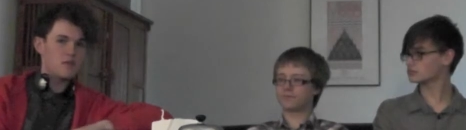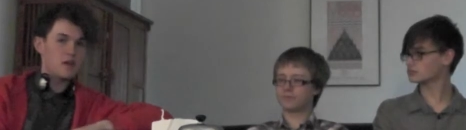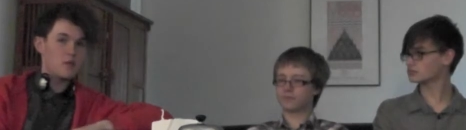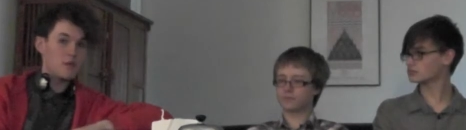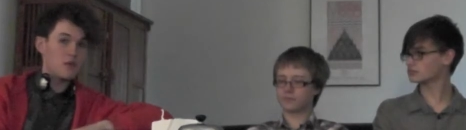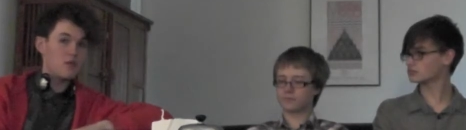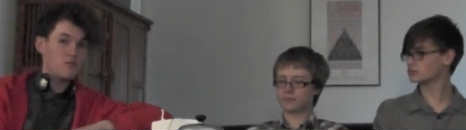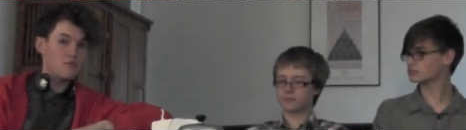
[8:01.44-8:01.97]

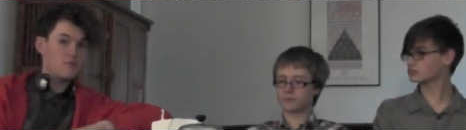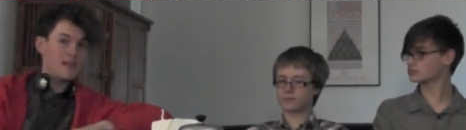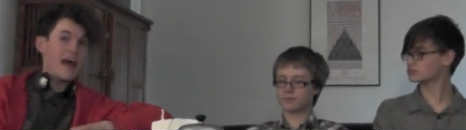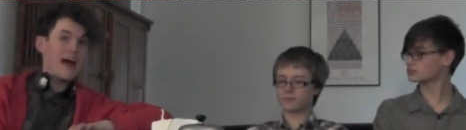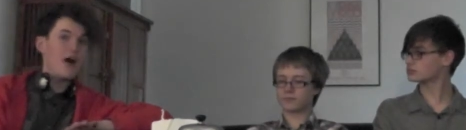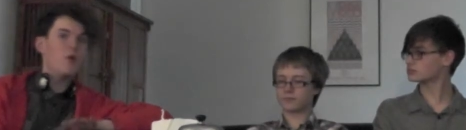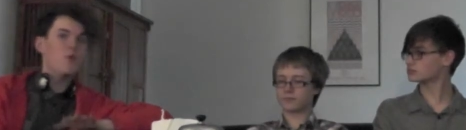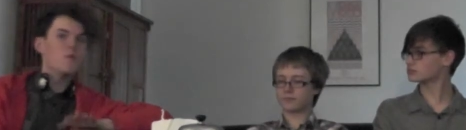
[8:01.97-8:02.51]
Speaker 1: that'll be
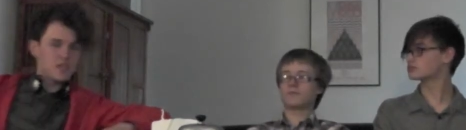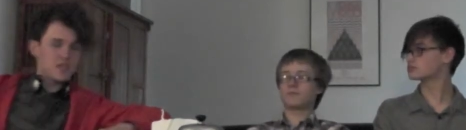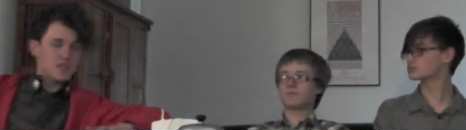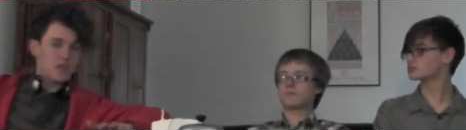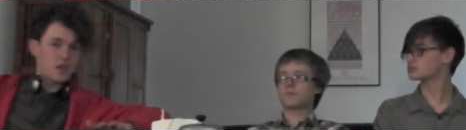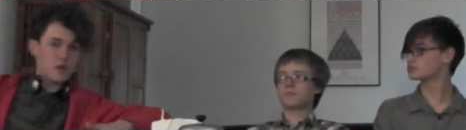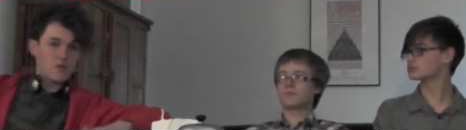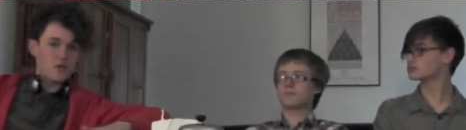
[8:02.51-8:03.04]
now.
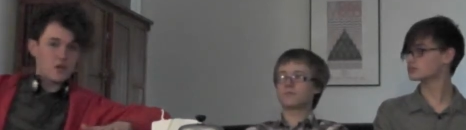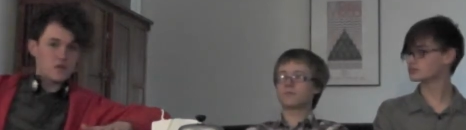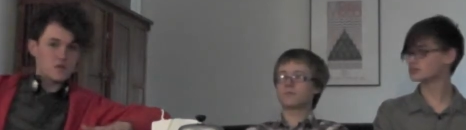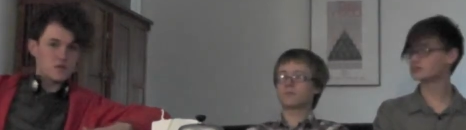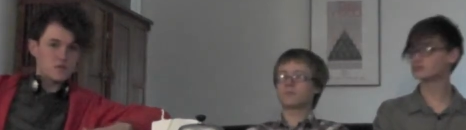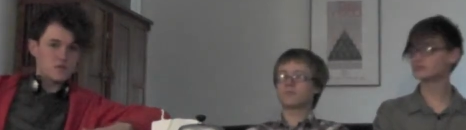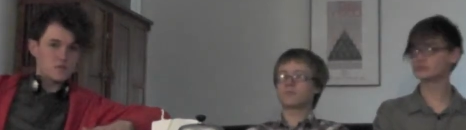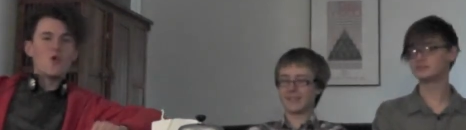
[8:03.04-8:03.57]
Please check out
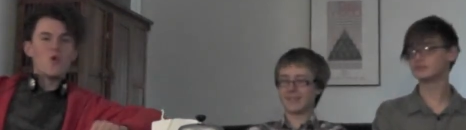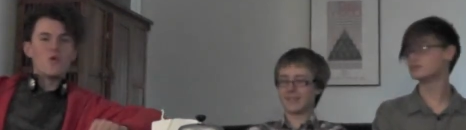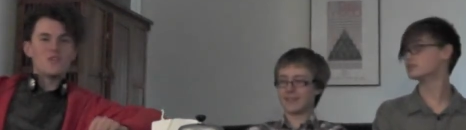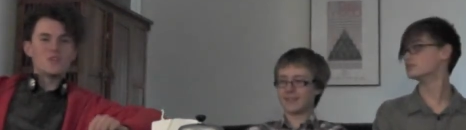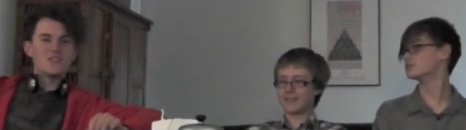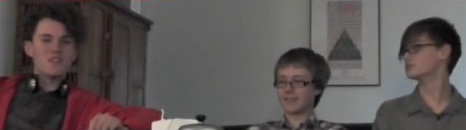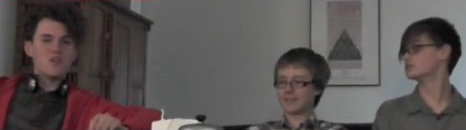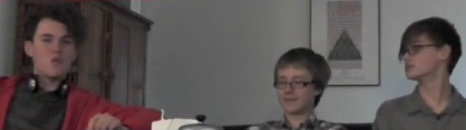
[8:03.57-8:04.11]
those.
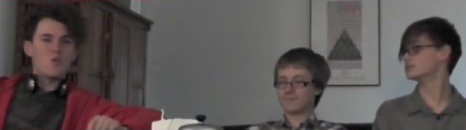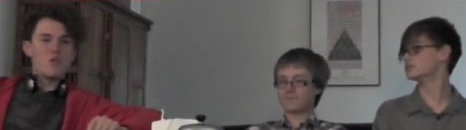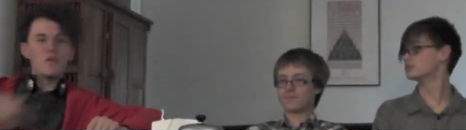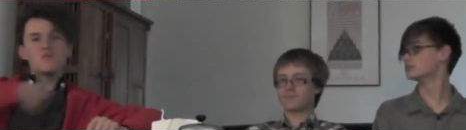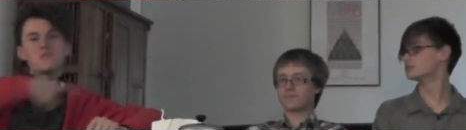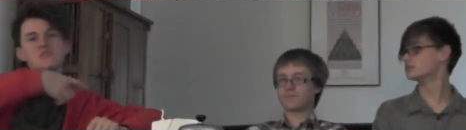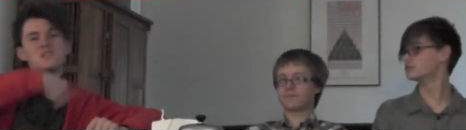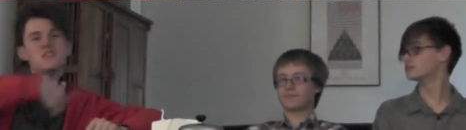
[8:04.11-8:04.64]
We'll see,
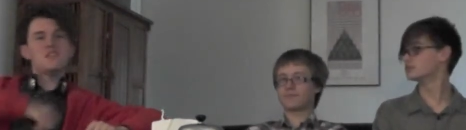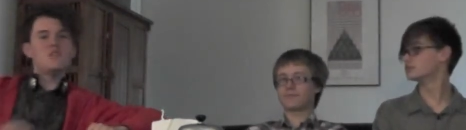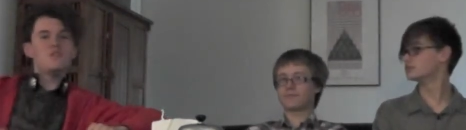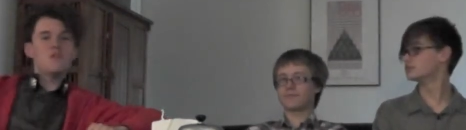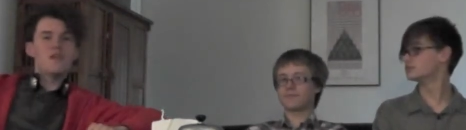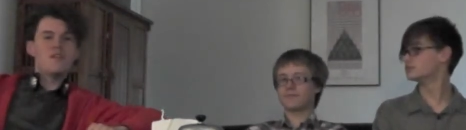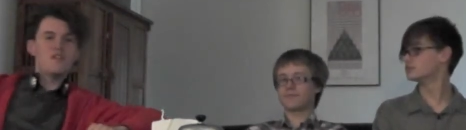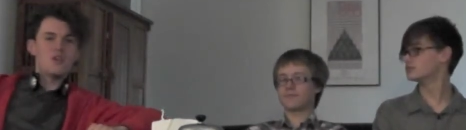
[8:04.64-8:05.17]
we will see
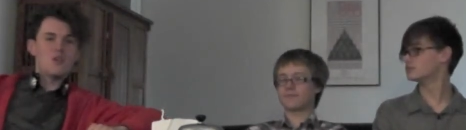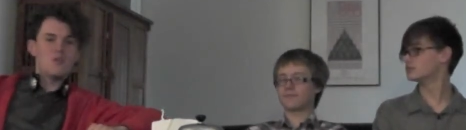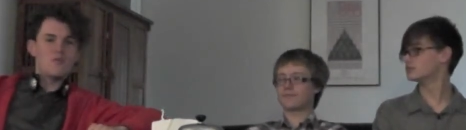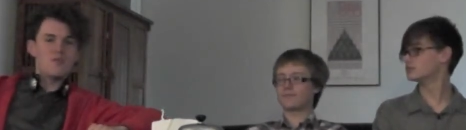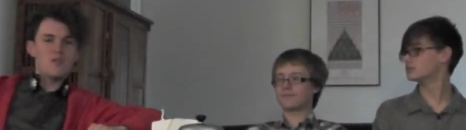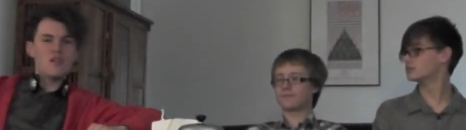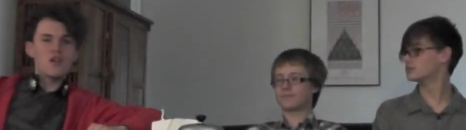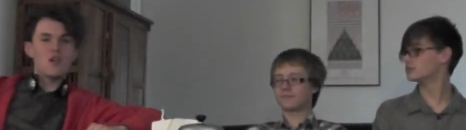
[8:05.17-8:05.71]
you in the
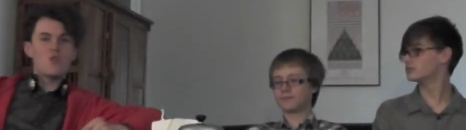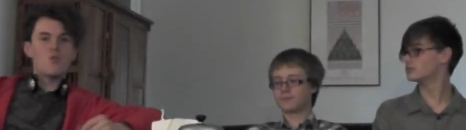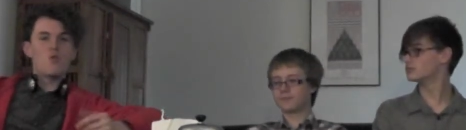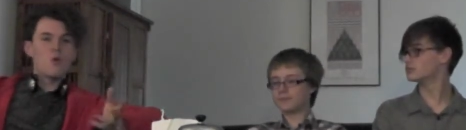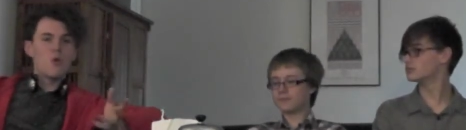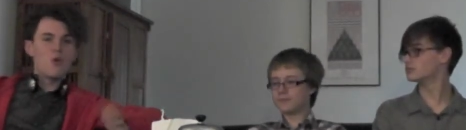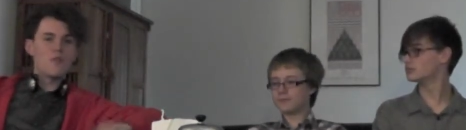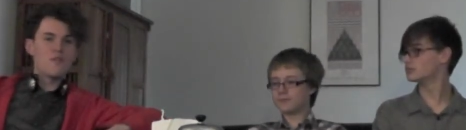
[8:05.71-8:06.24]
Goon video,
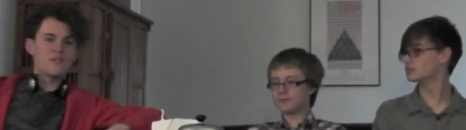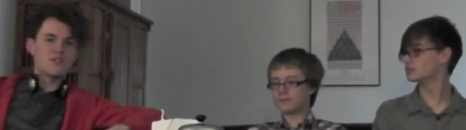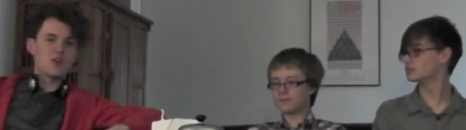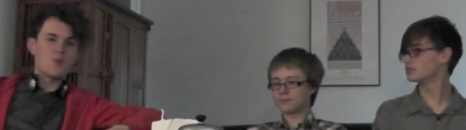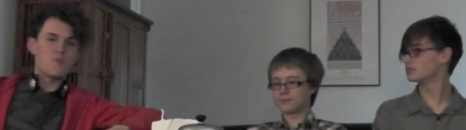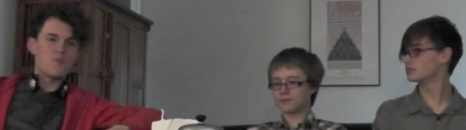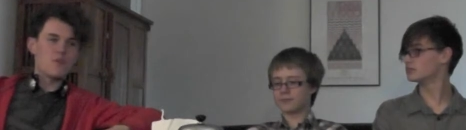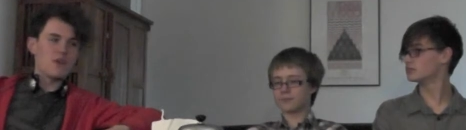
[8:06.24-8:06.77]
all of us
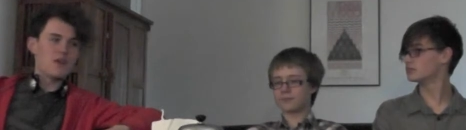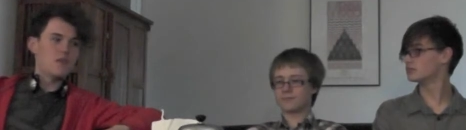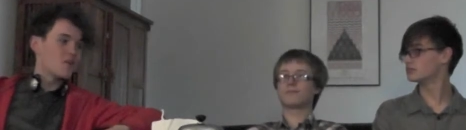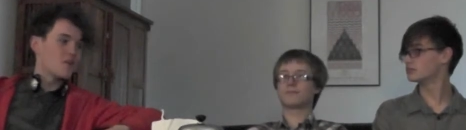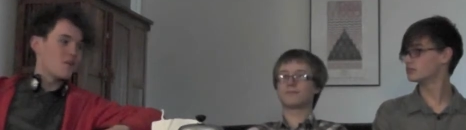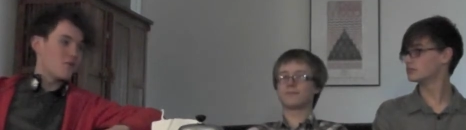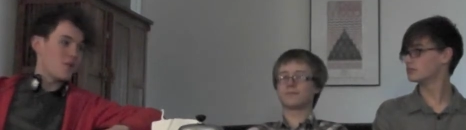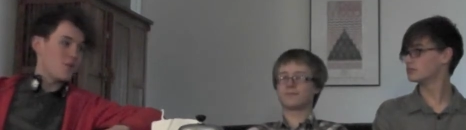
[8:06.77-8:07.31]
hopefully.
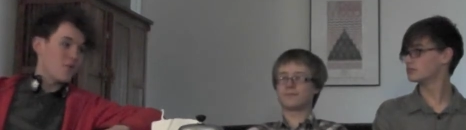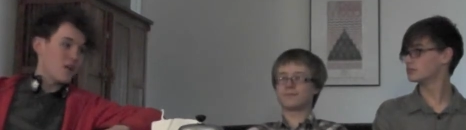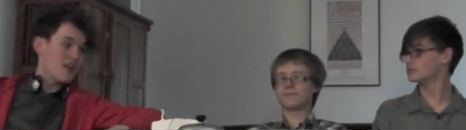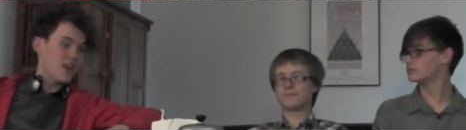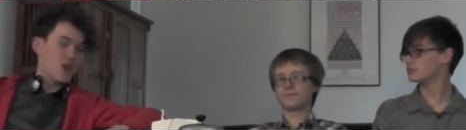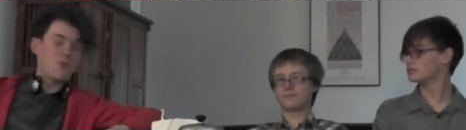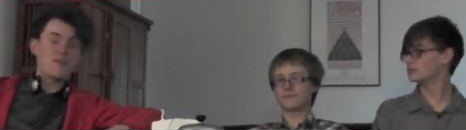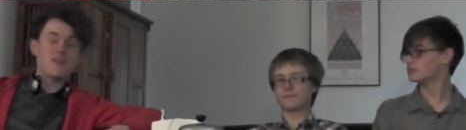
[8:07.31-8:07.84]
We
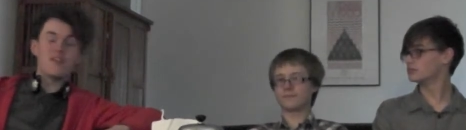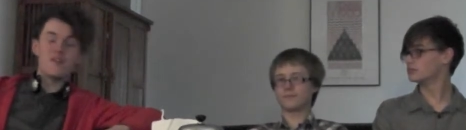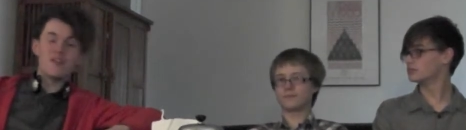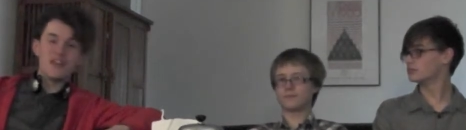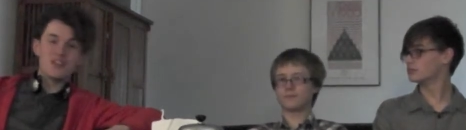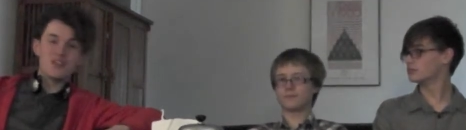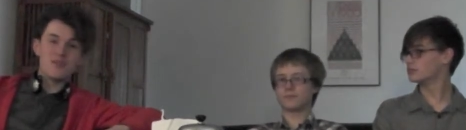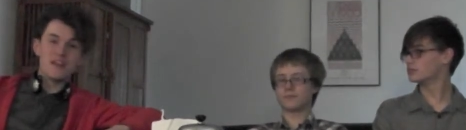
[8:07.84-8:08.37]
really hope,
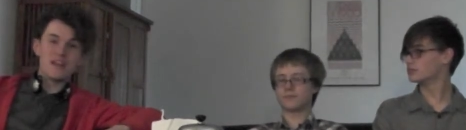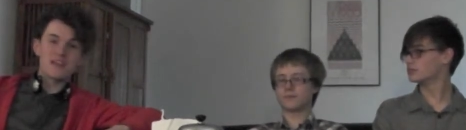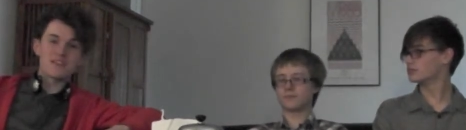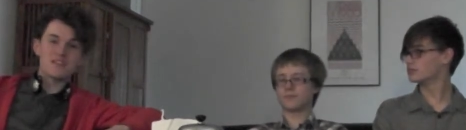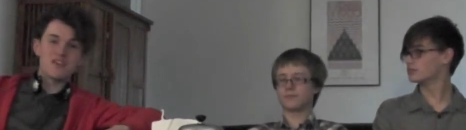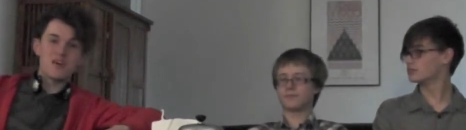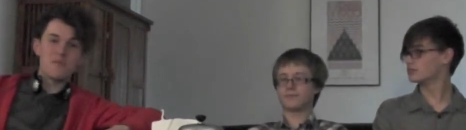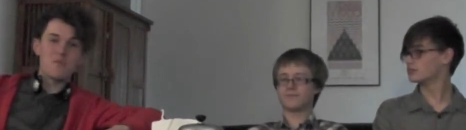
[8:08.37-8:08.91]
including Tommy
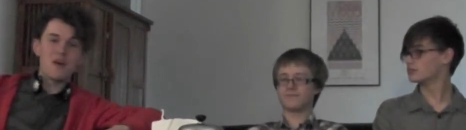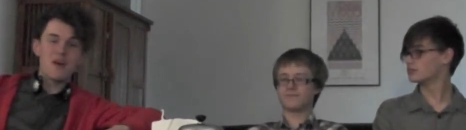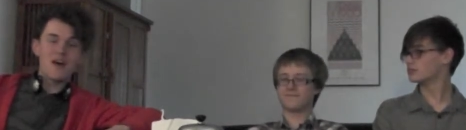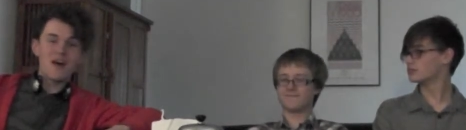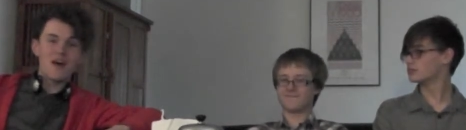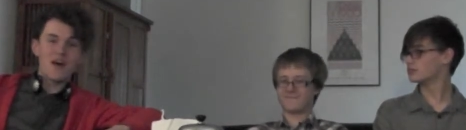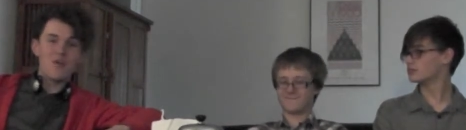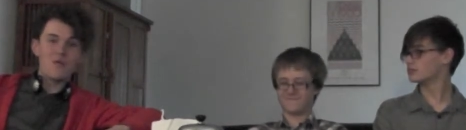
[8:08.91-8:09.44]
next time.
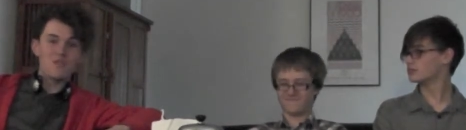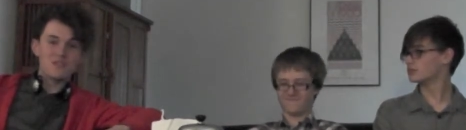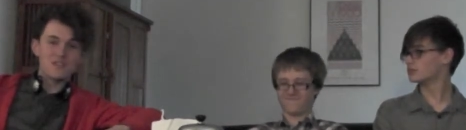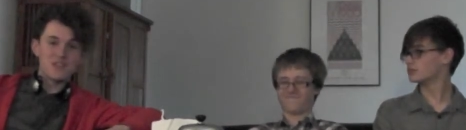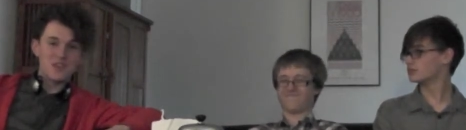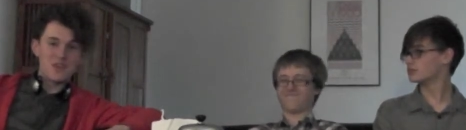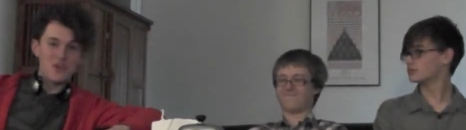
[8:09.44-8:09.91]
Uh, we'll see